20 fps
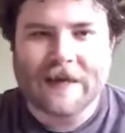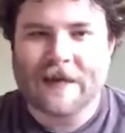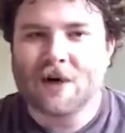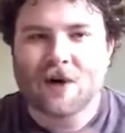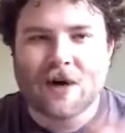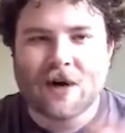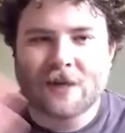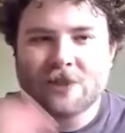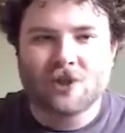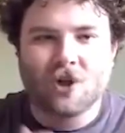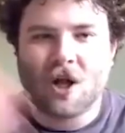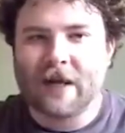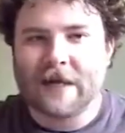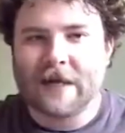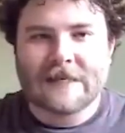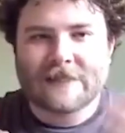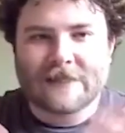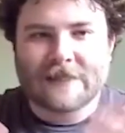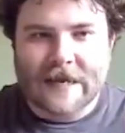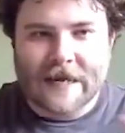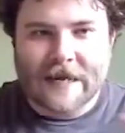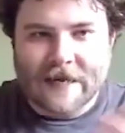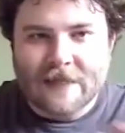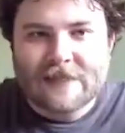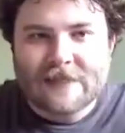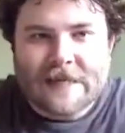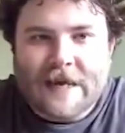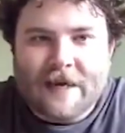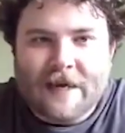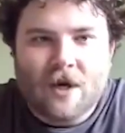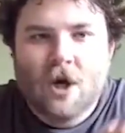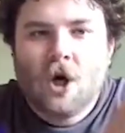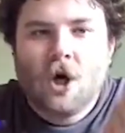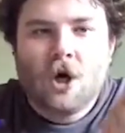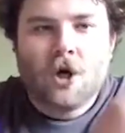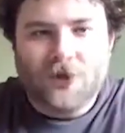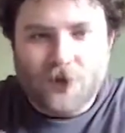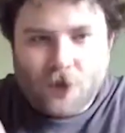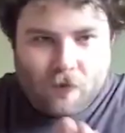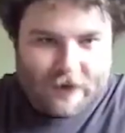International law is a
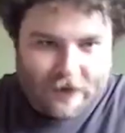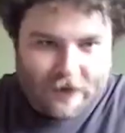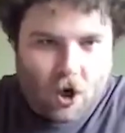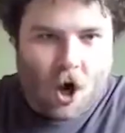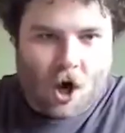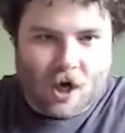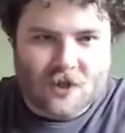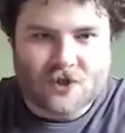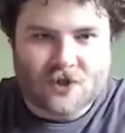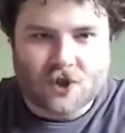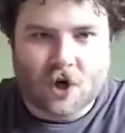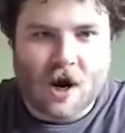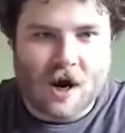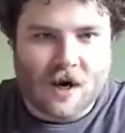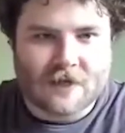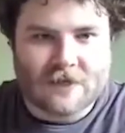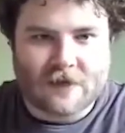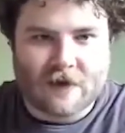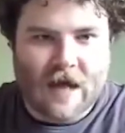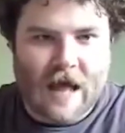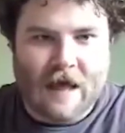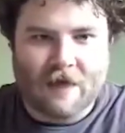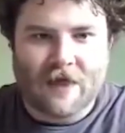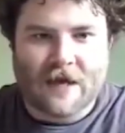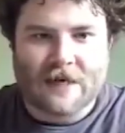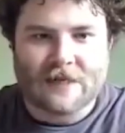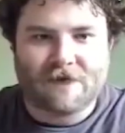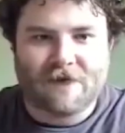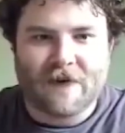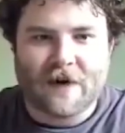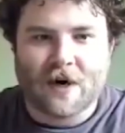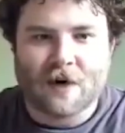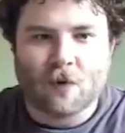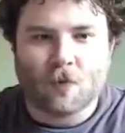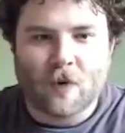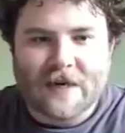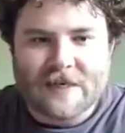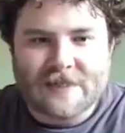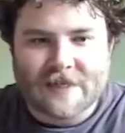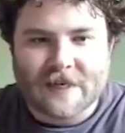human construct that's very
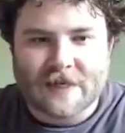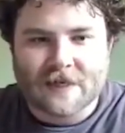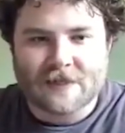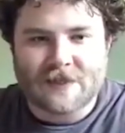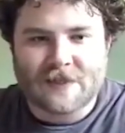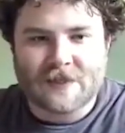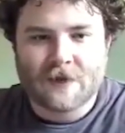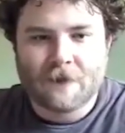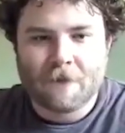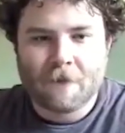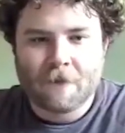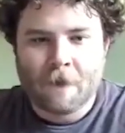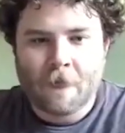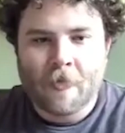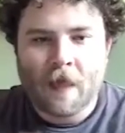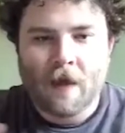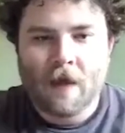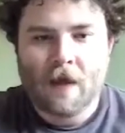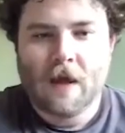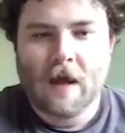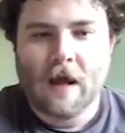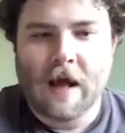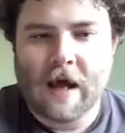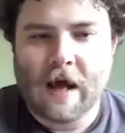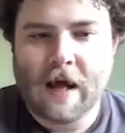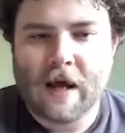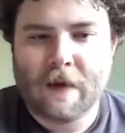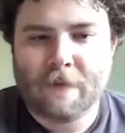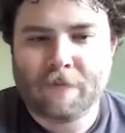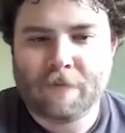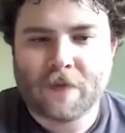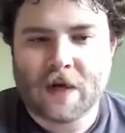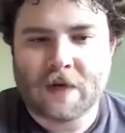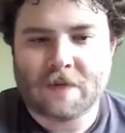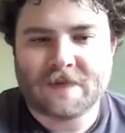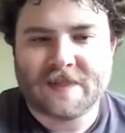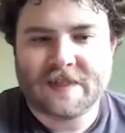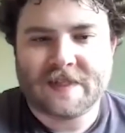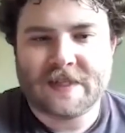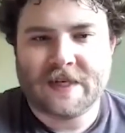recent. I'm
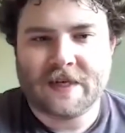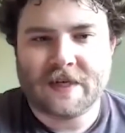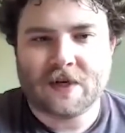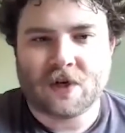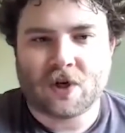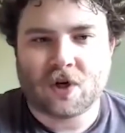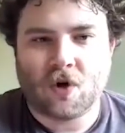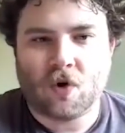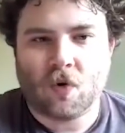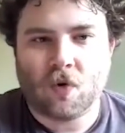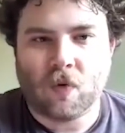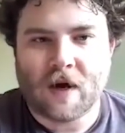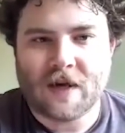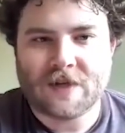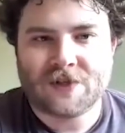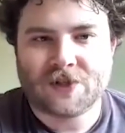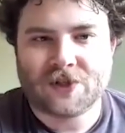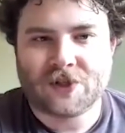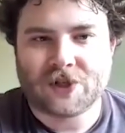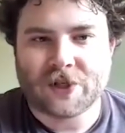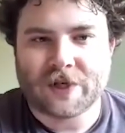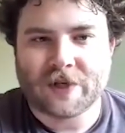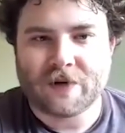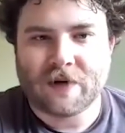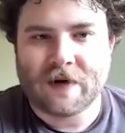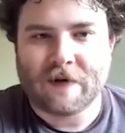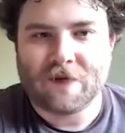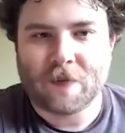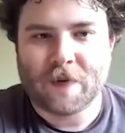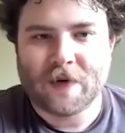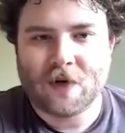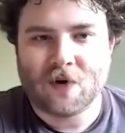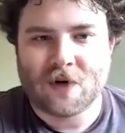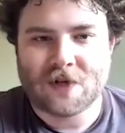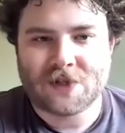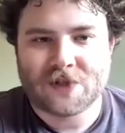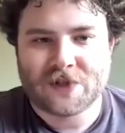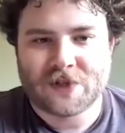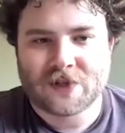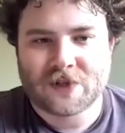seeing a question. Have there been
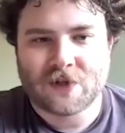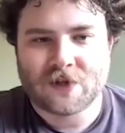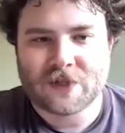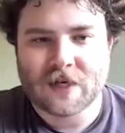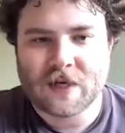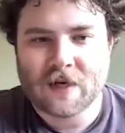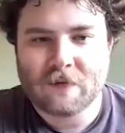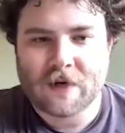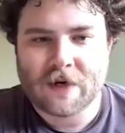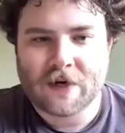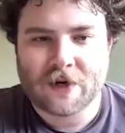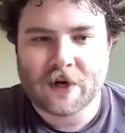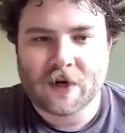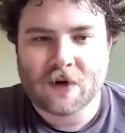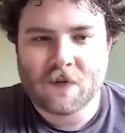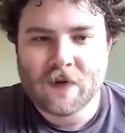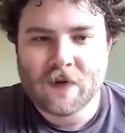questions this whole time? I don't know.